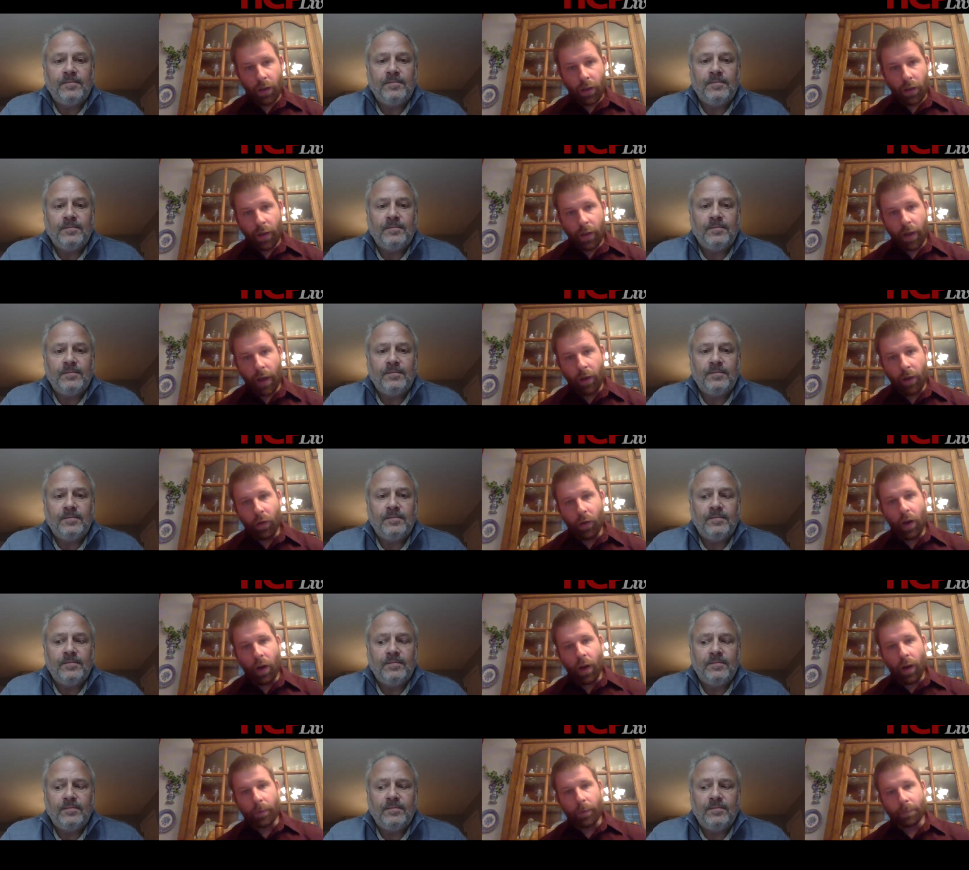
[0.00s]

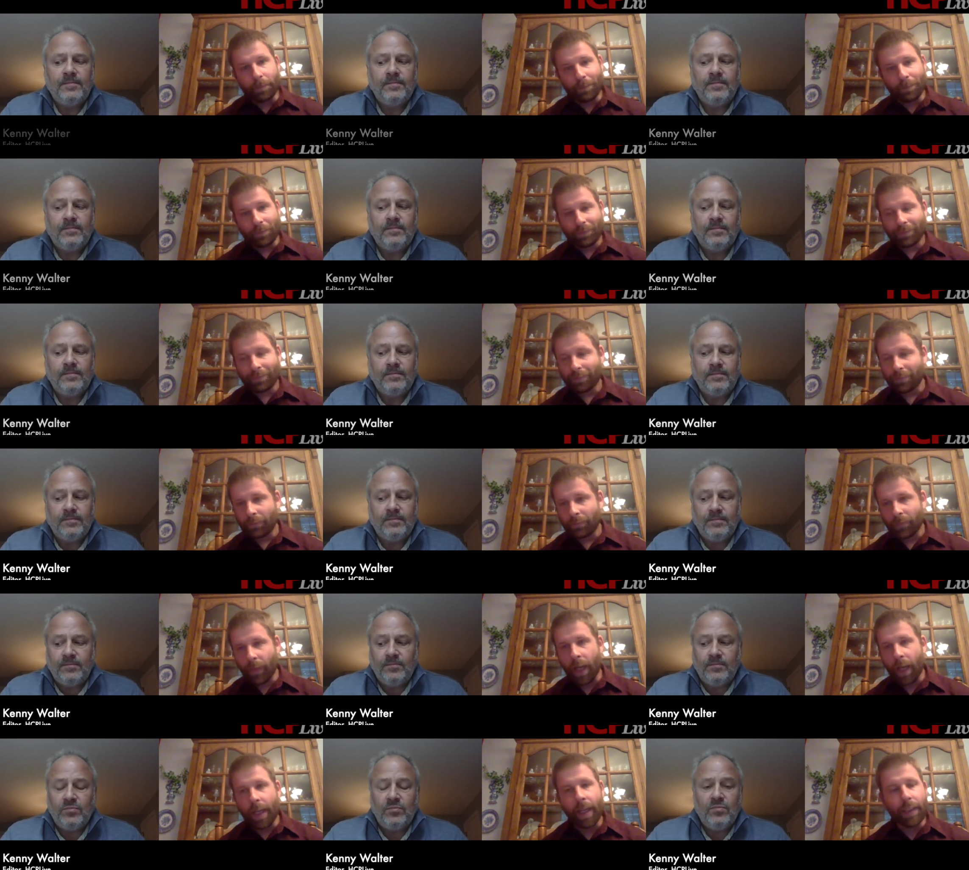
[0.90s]
Speaker 1: Now, um,
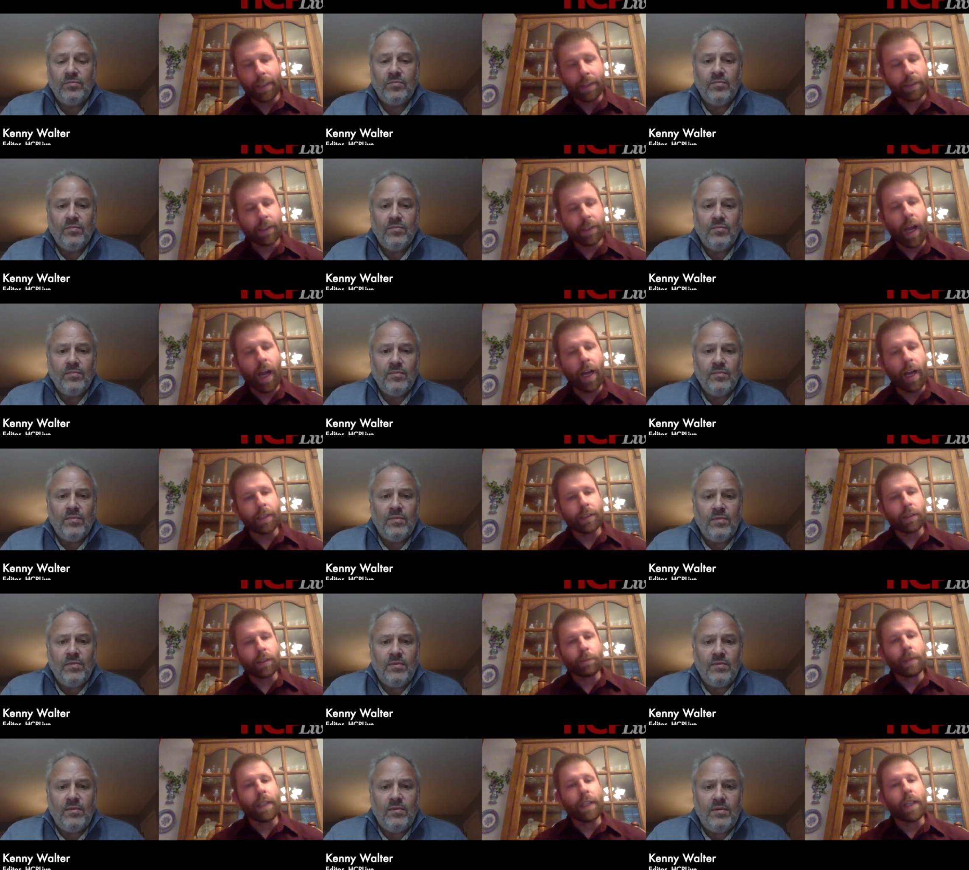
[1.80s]
I guess, kind of
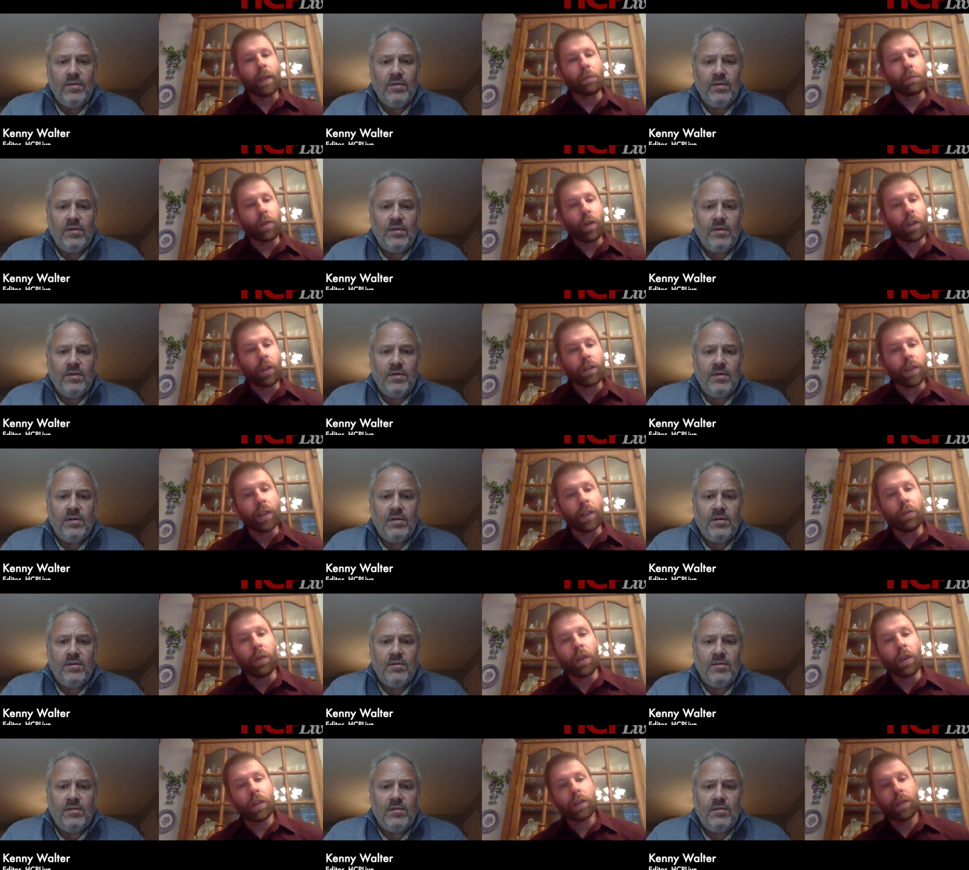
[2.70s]
speaking broadly,
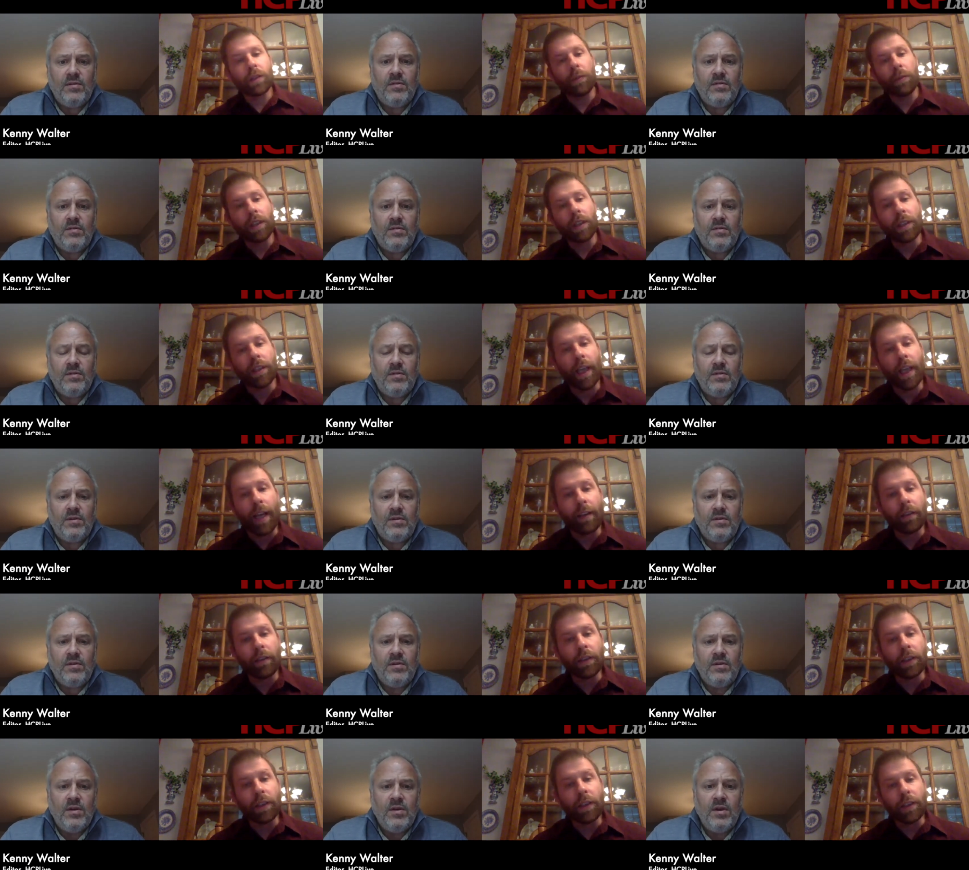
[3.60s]
what are some of the
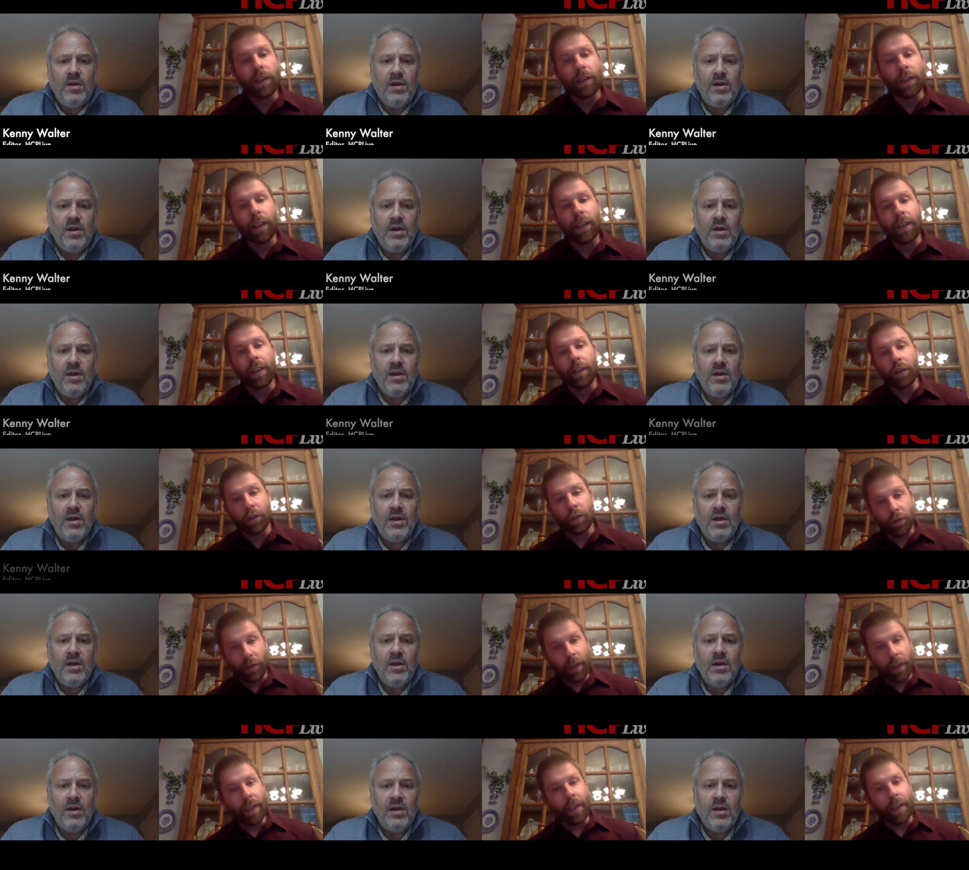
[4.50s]
challenges in
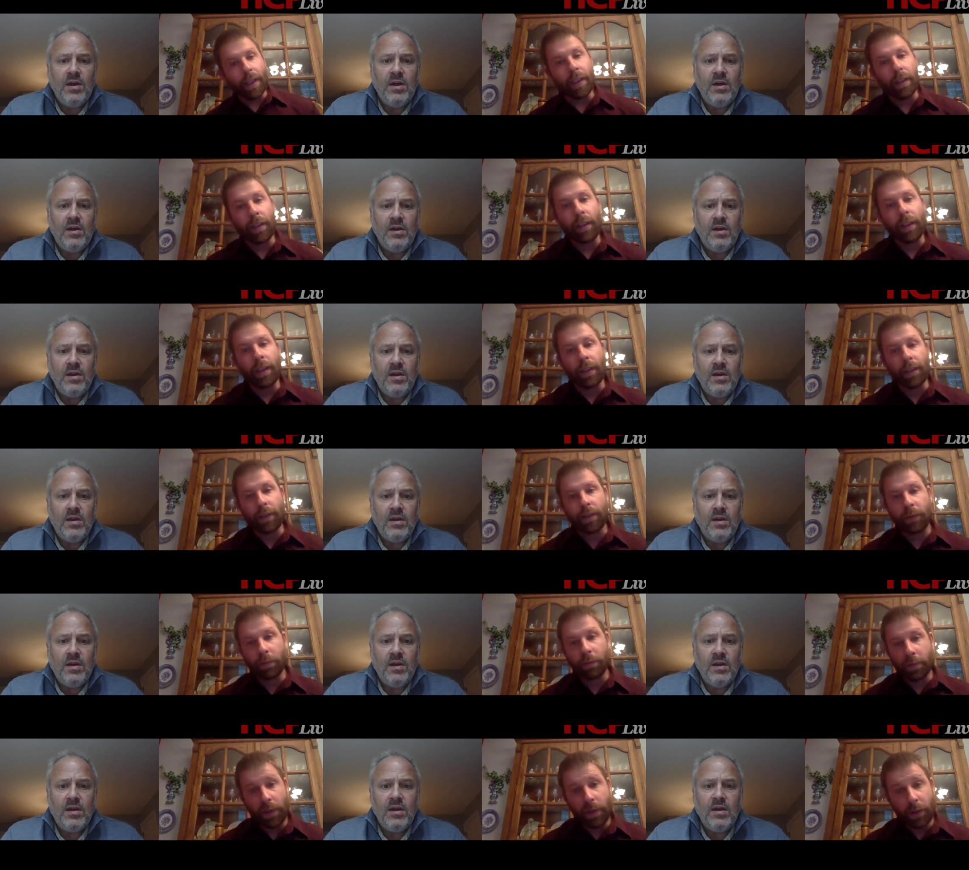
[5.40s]
treating
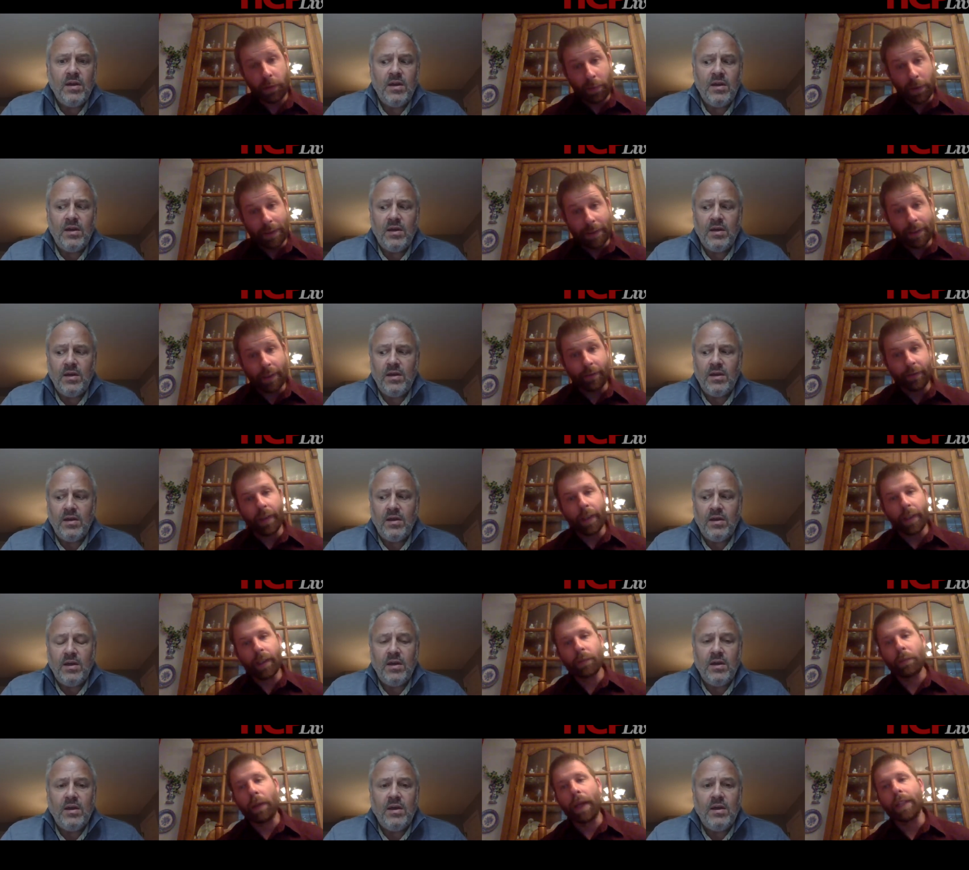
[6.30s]
this
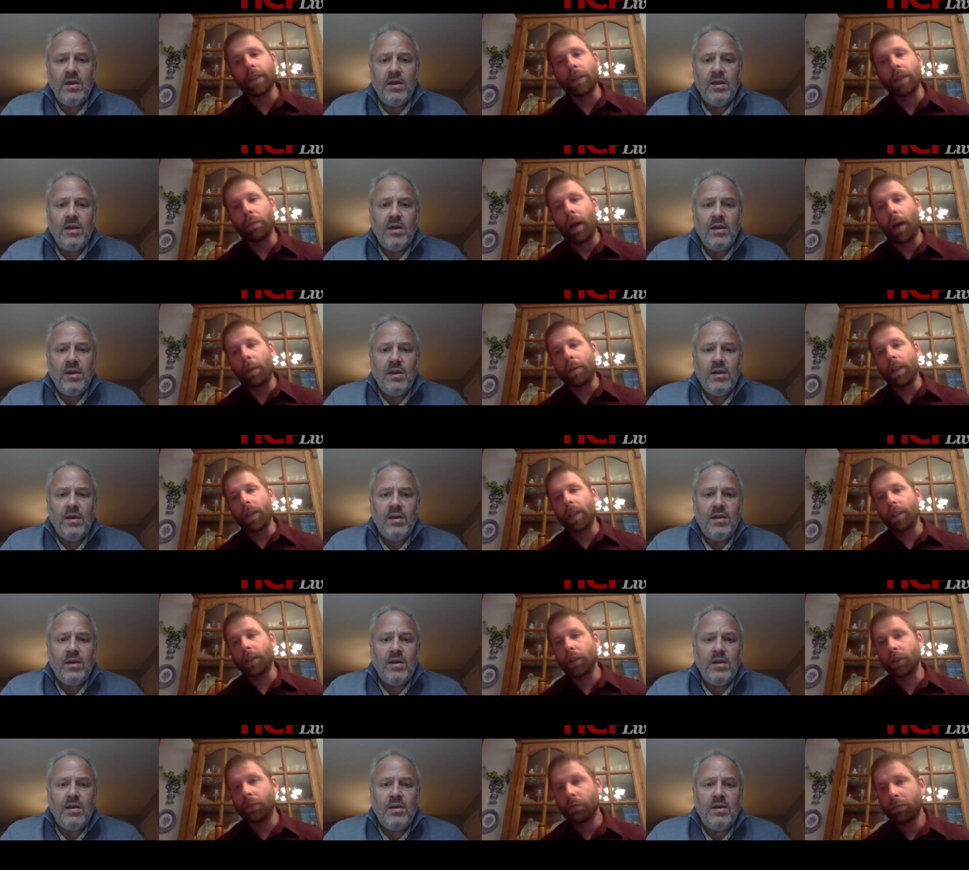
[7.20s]
specific patient
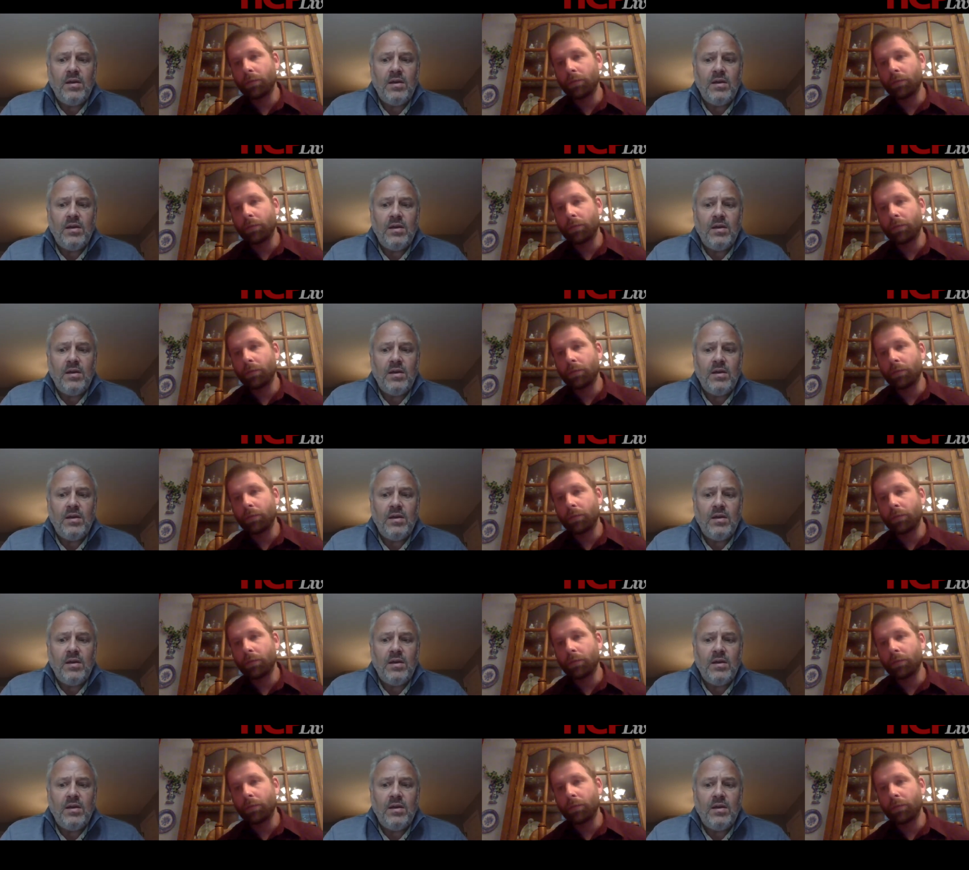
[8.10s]
population?